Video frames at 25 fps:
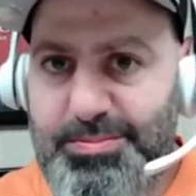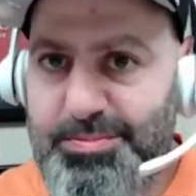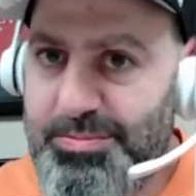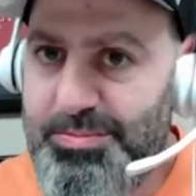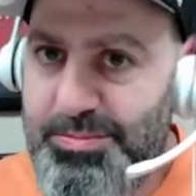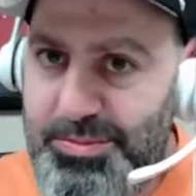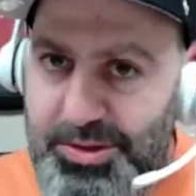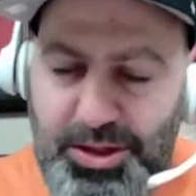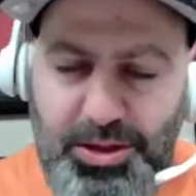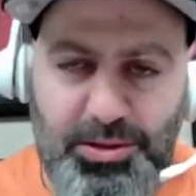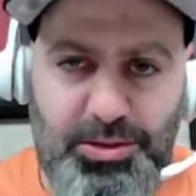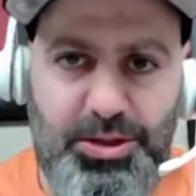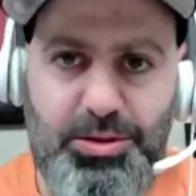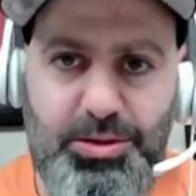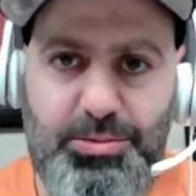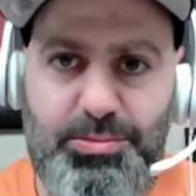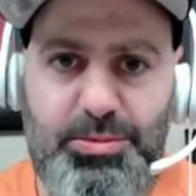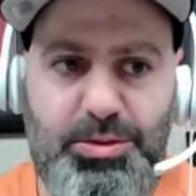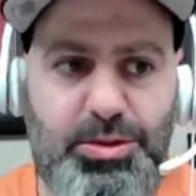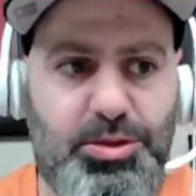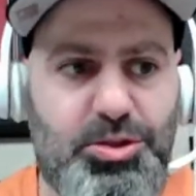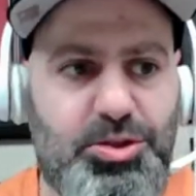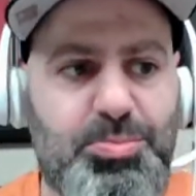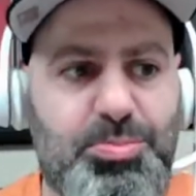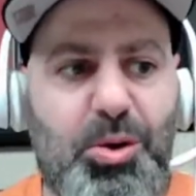the
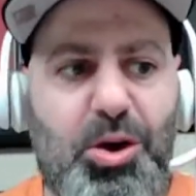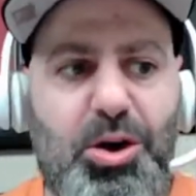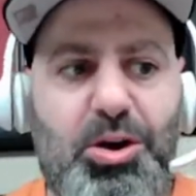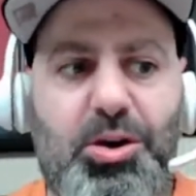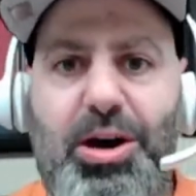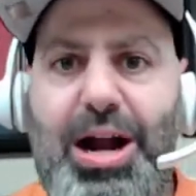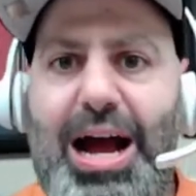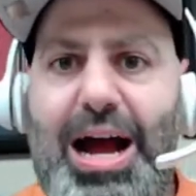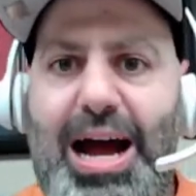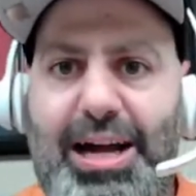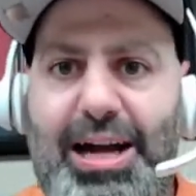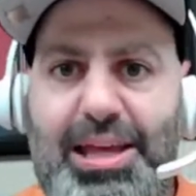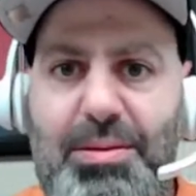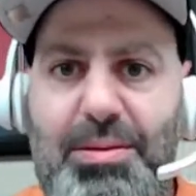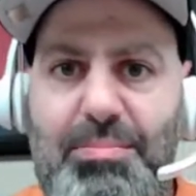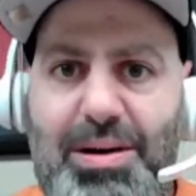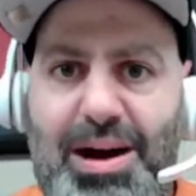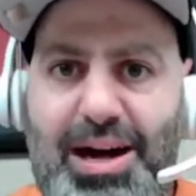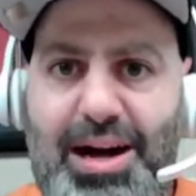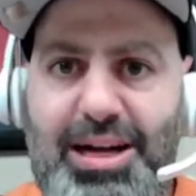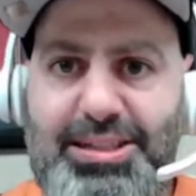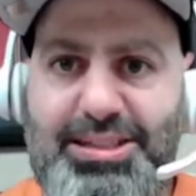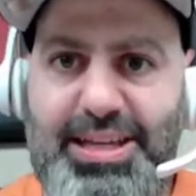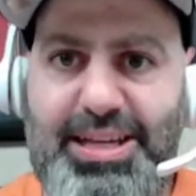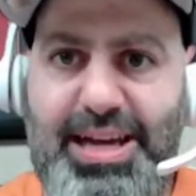smarter hockey
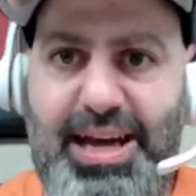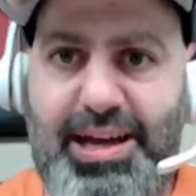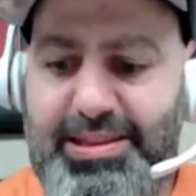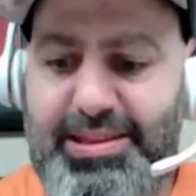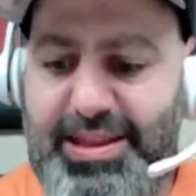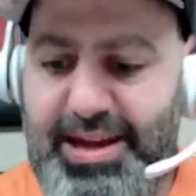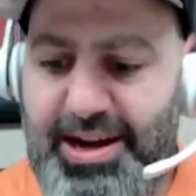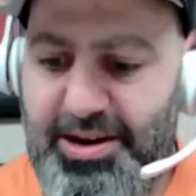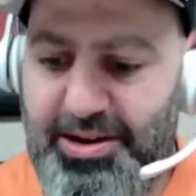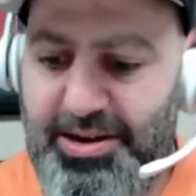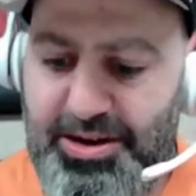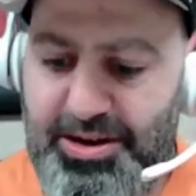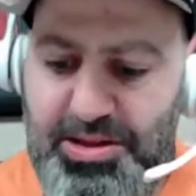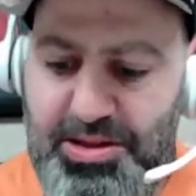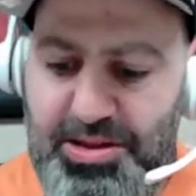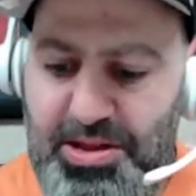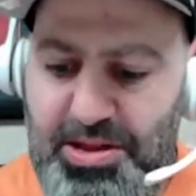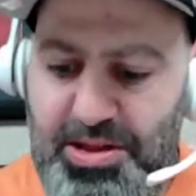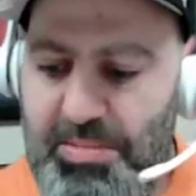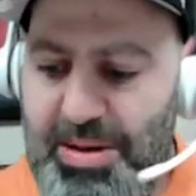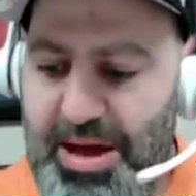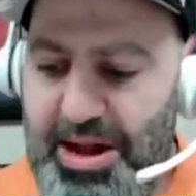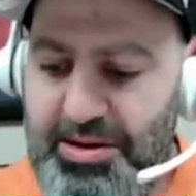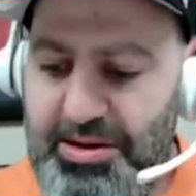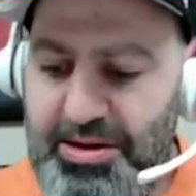minds out there are going to know
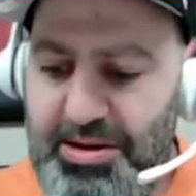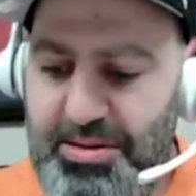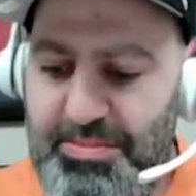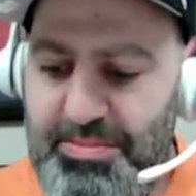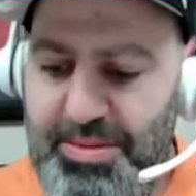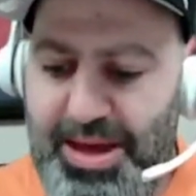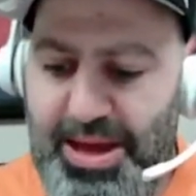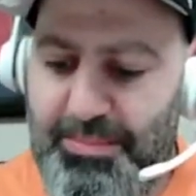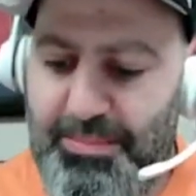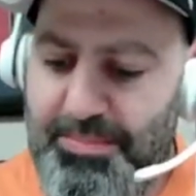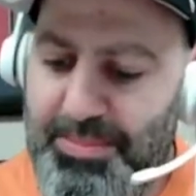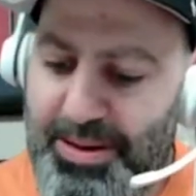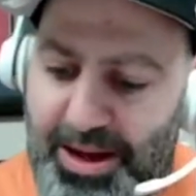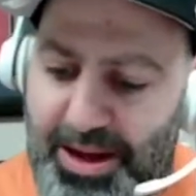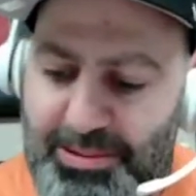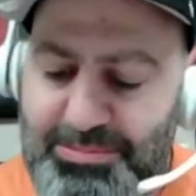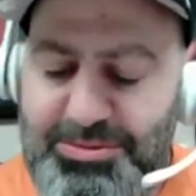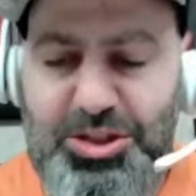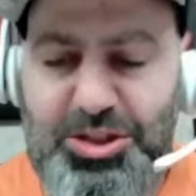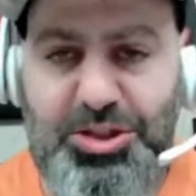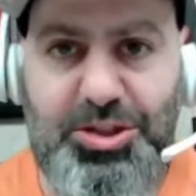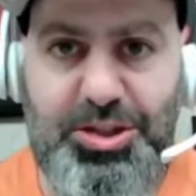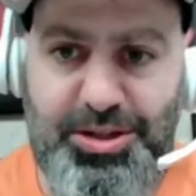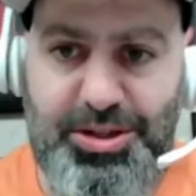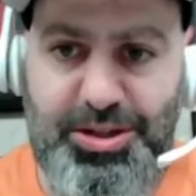better than me. But I'm
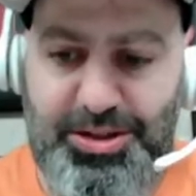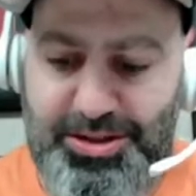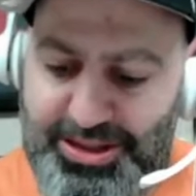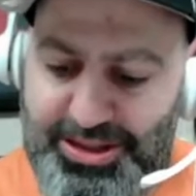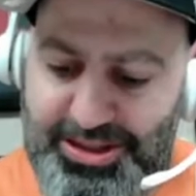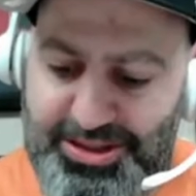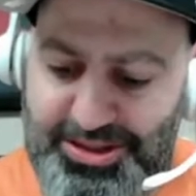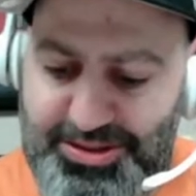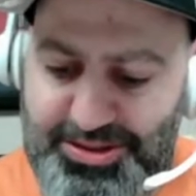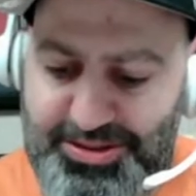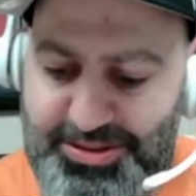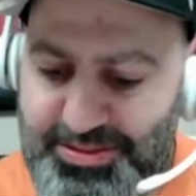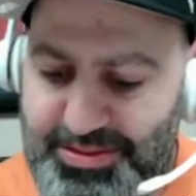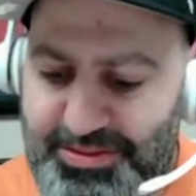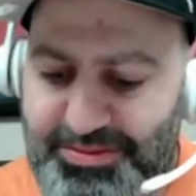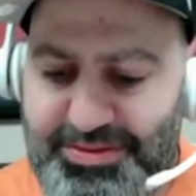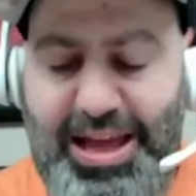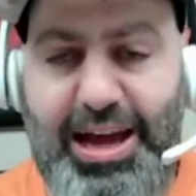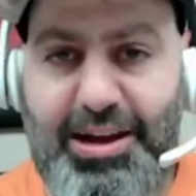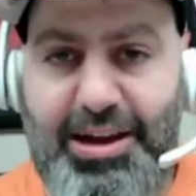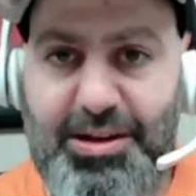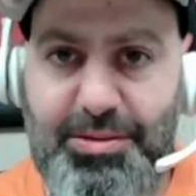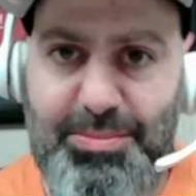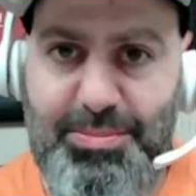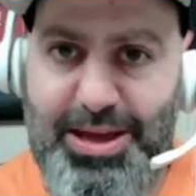just curious.
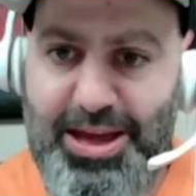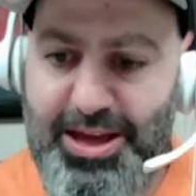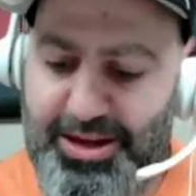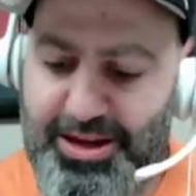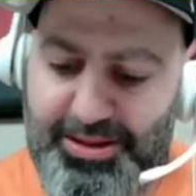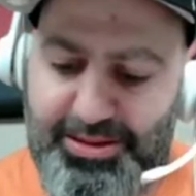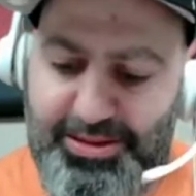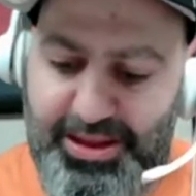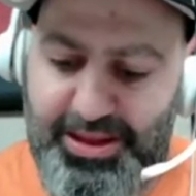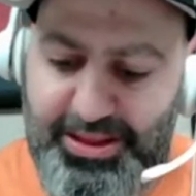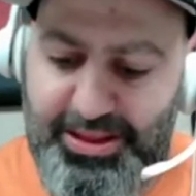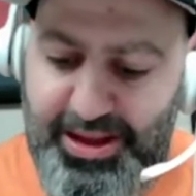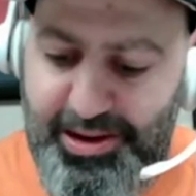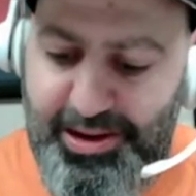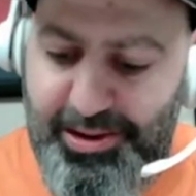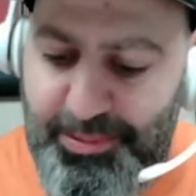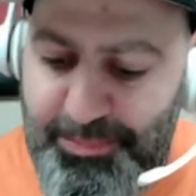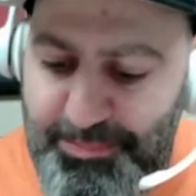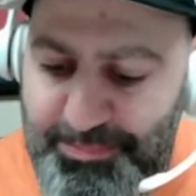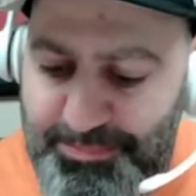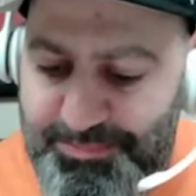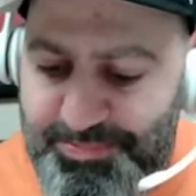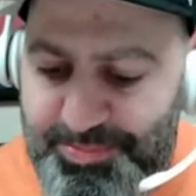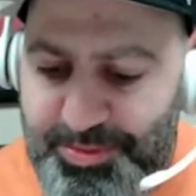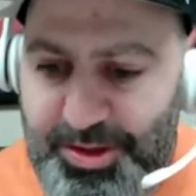That could be anything there
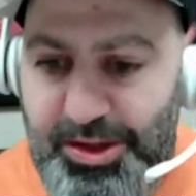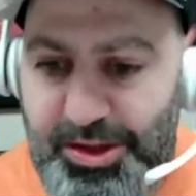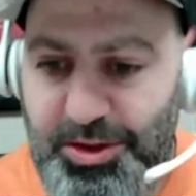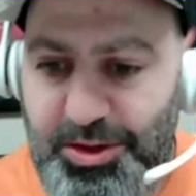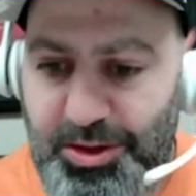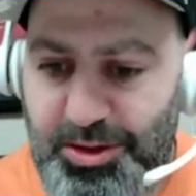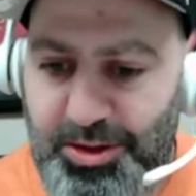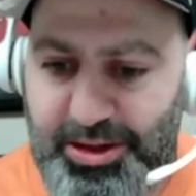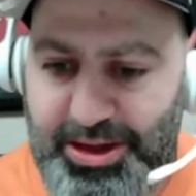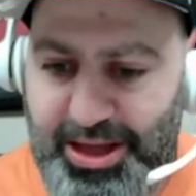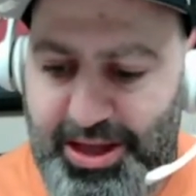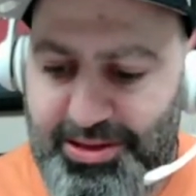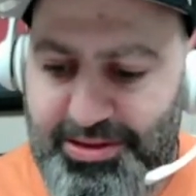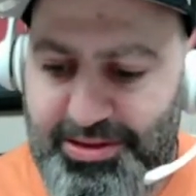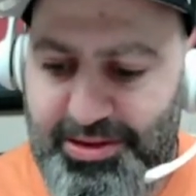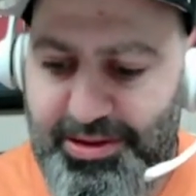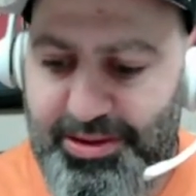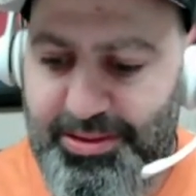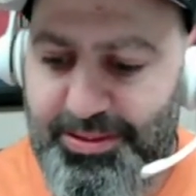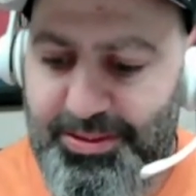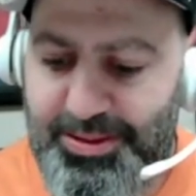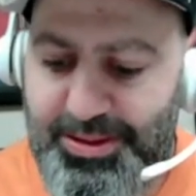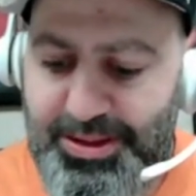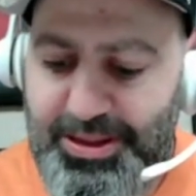to look into.